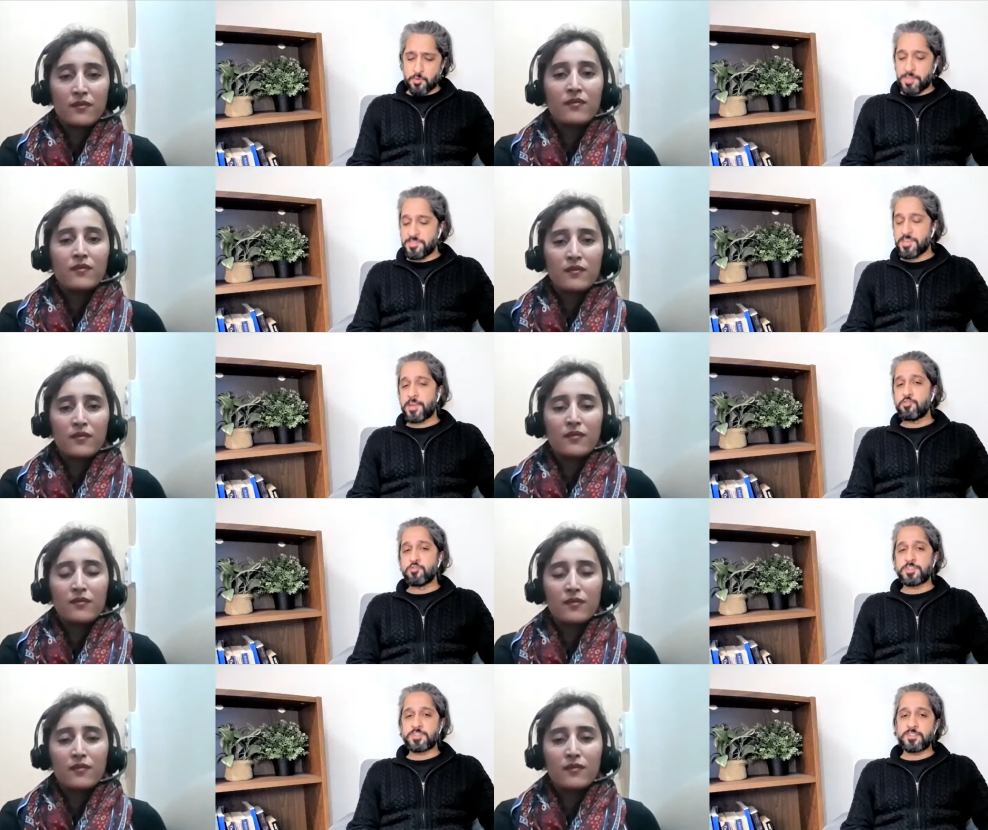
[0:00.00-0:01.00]
Speaker 1: but one mm. thing I hmm.
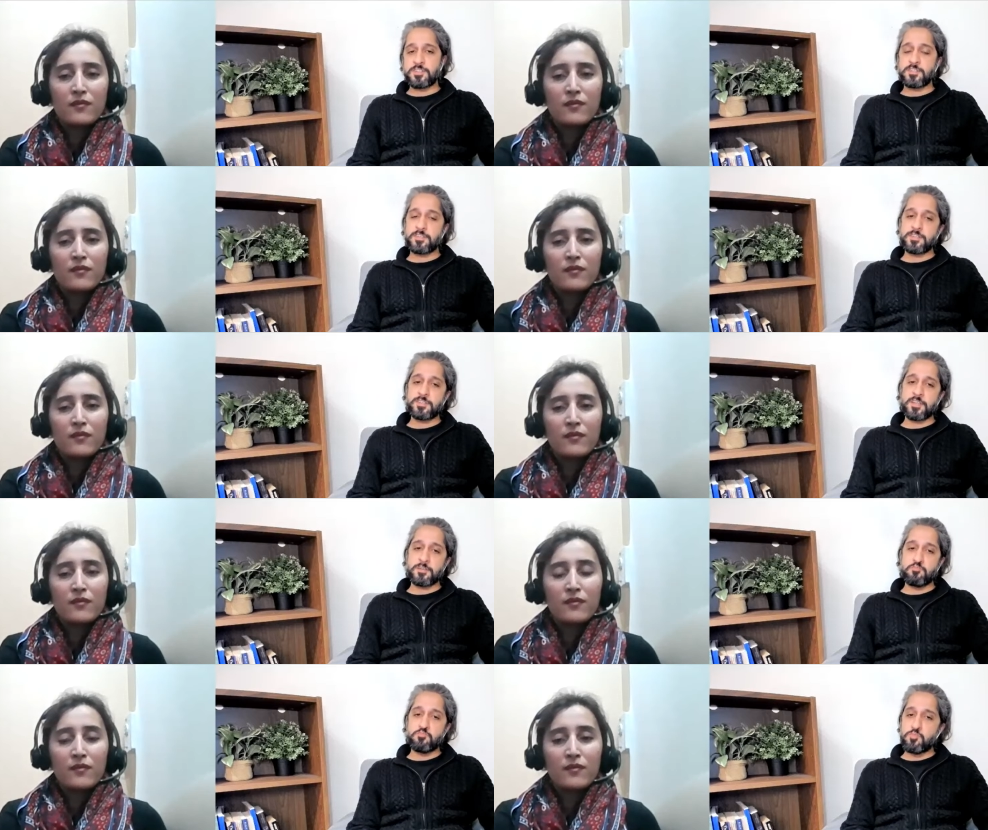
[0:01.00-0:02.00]
noticed is is
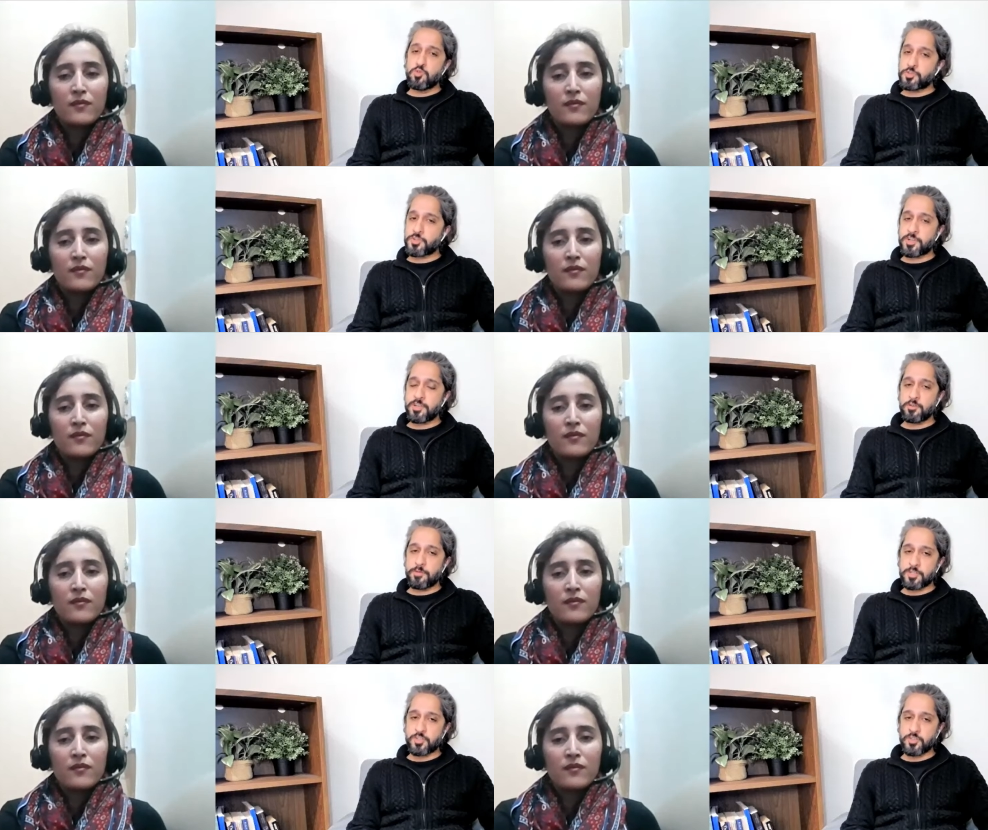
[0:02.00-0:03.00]
that mostly the
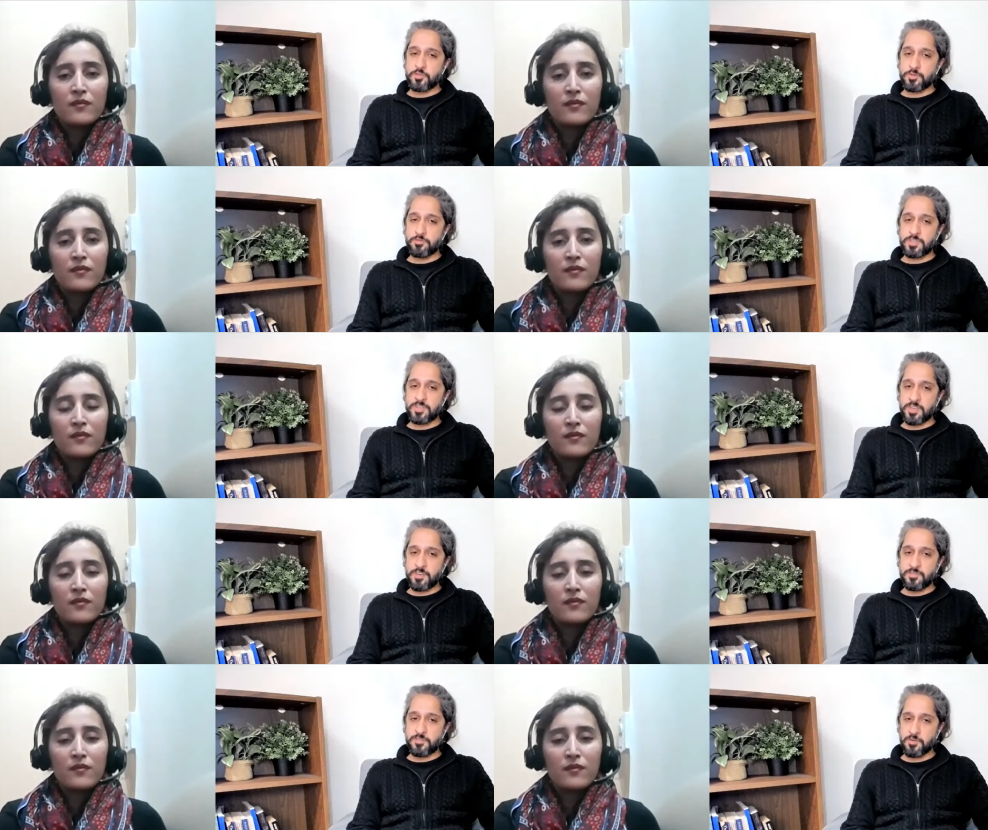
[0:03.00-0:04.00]
questions were
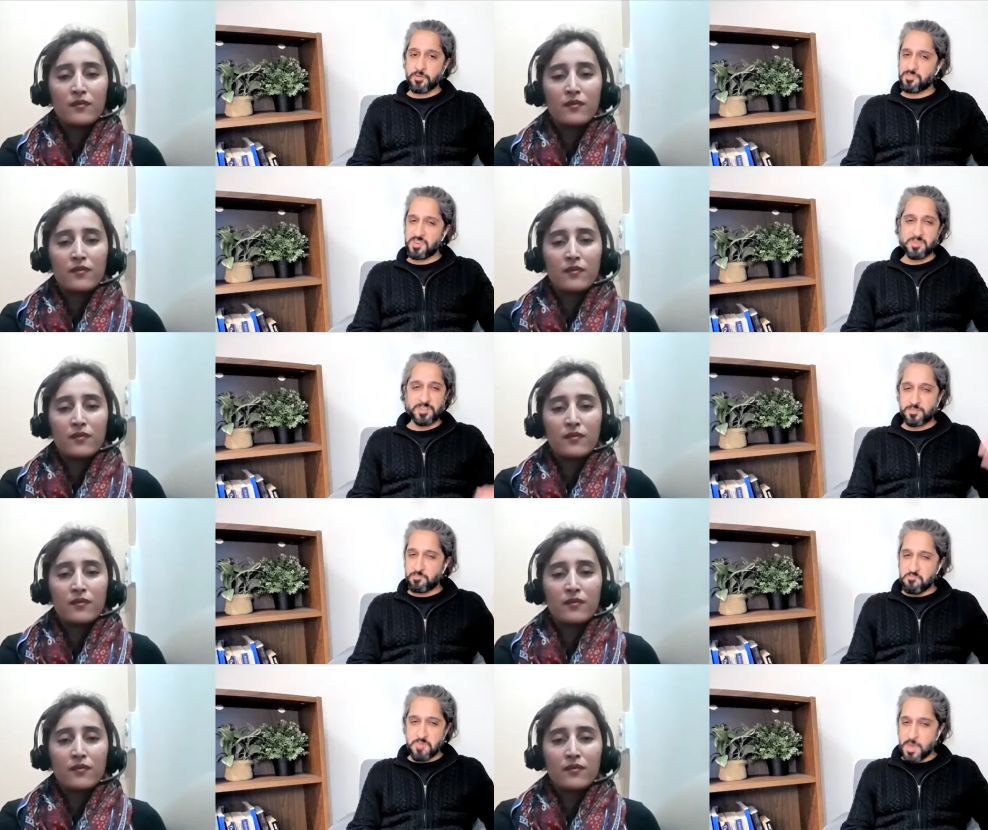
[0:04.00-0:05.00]
received from females,
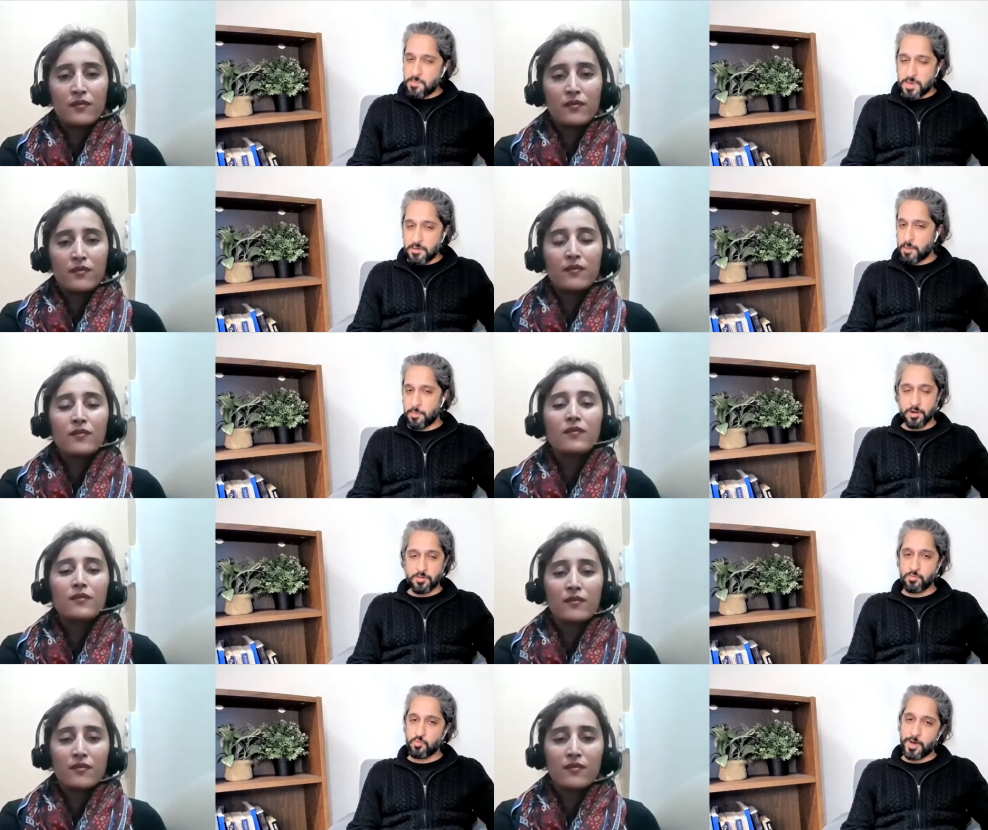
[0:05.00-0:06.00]
maybe apart
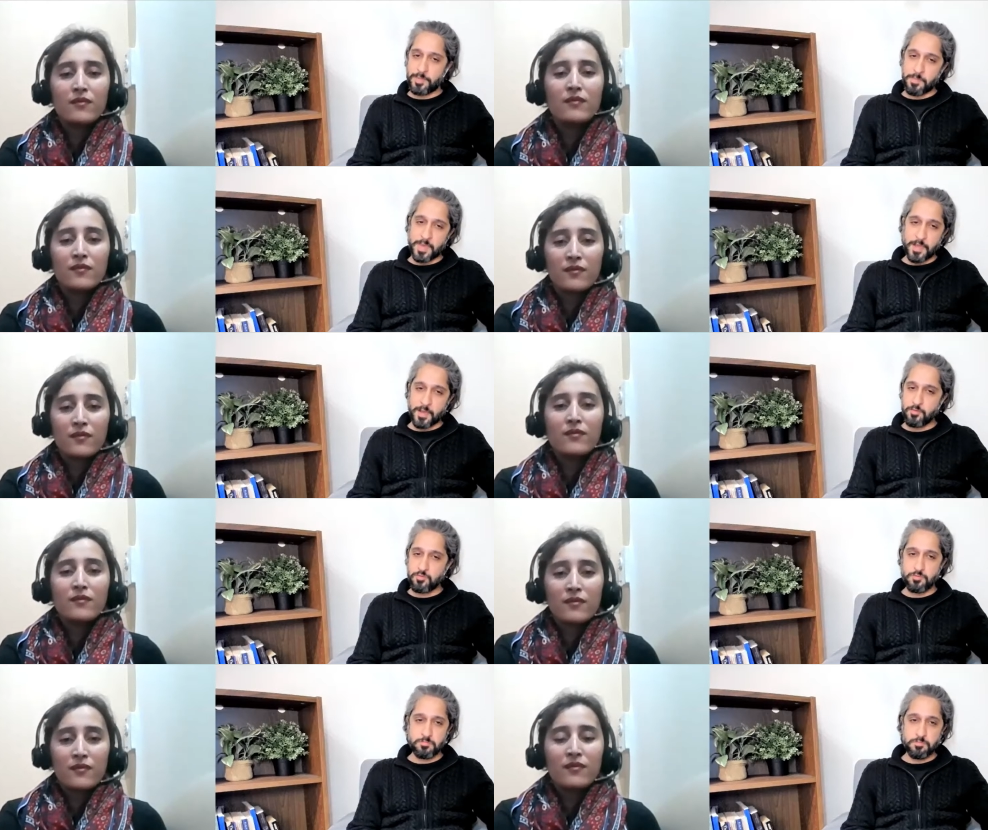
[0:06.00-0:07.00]
from one male
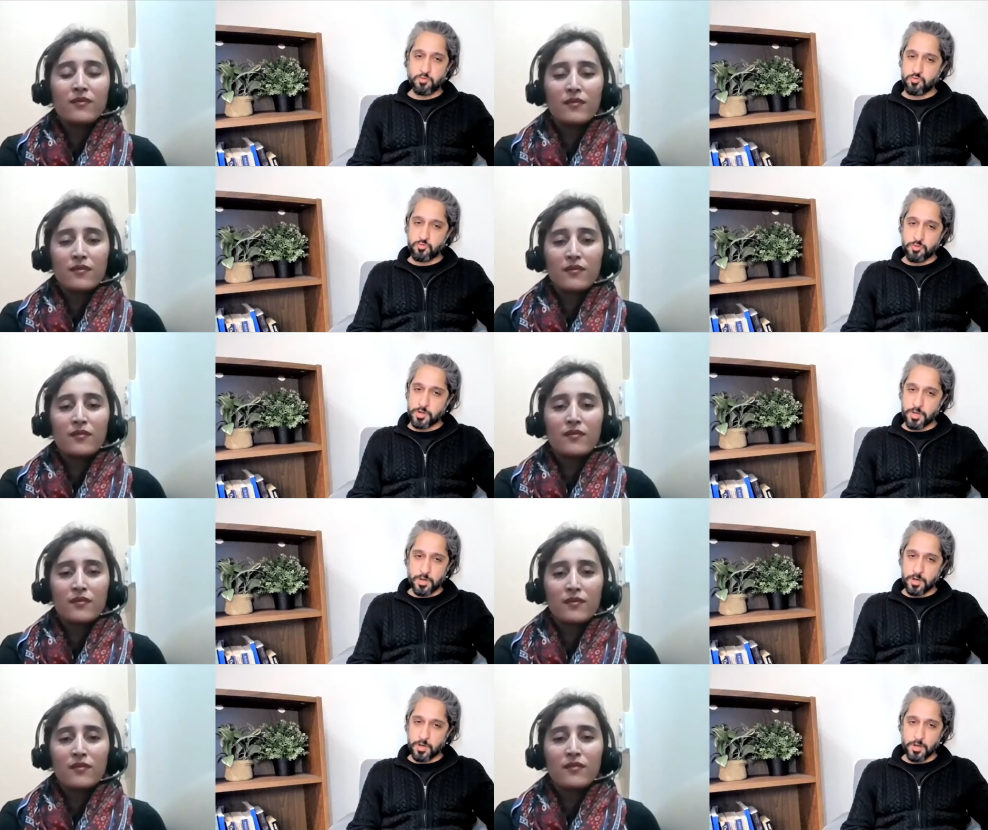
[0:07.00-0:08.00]
who, who mm. wrote
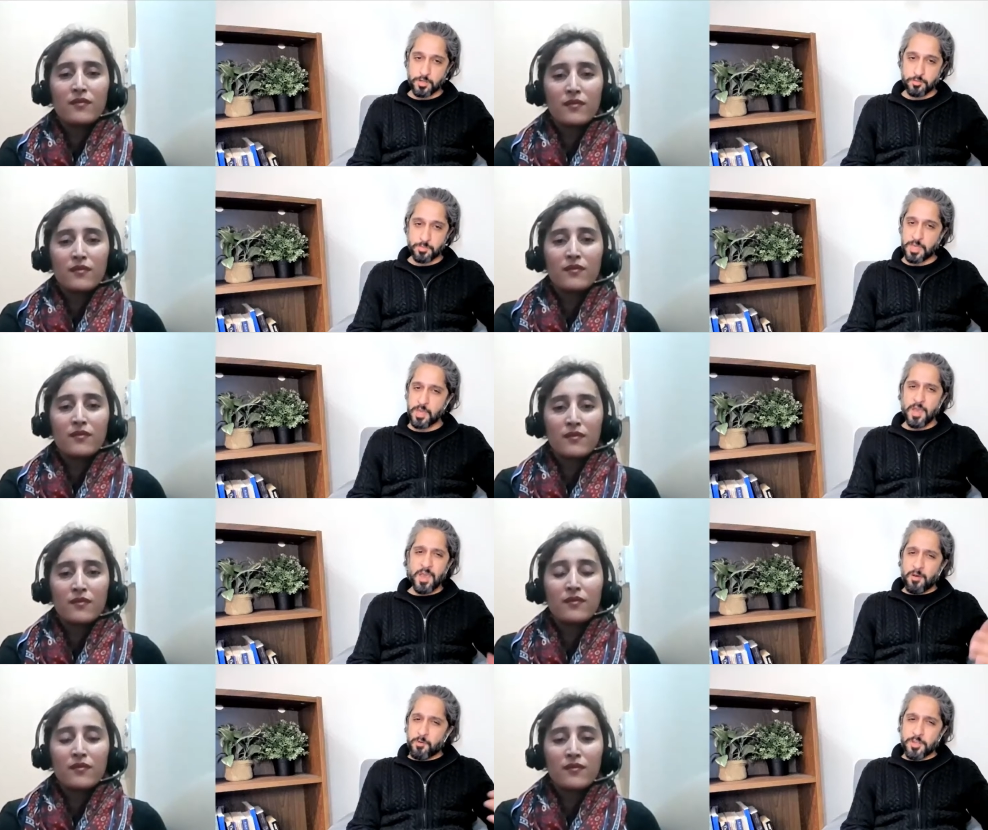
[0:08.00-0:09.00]
uh, to me.
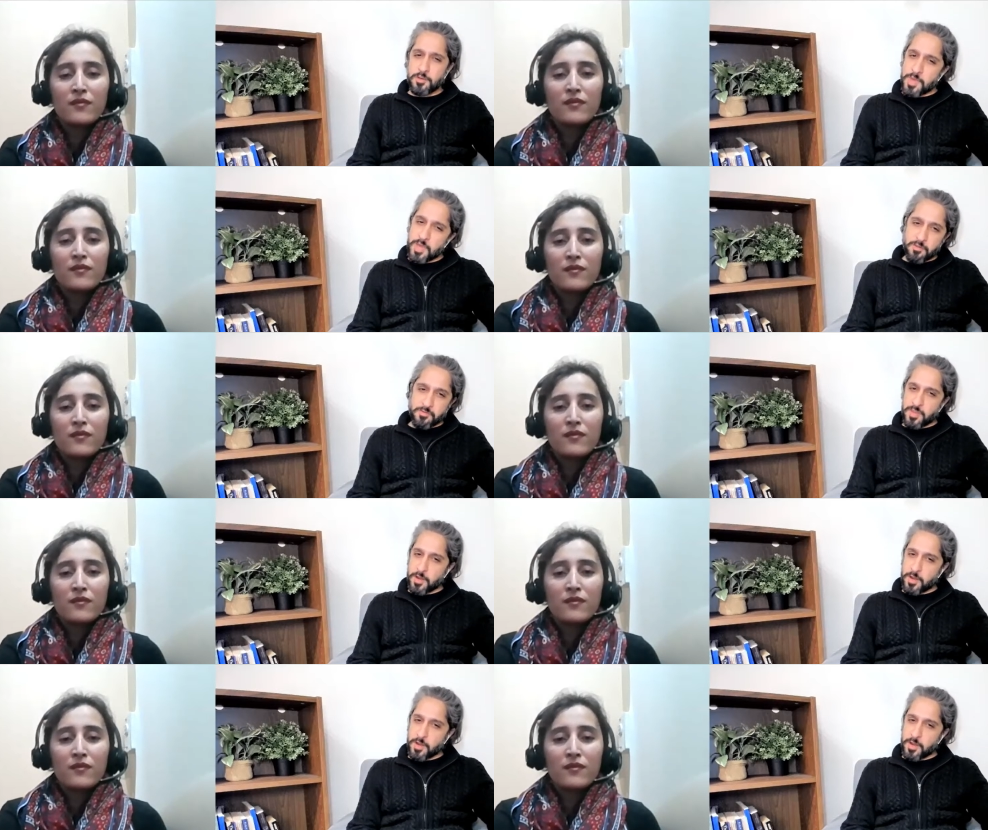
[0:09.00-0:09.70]
What do you make of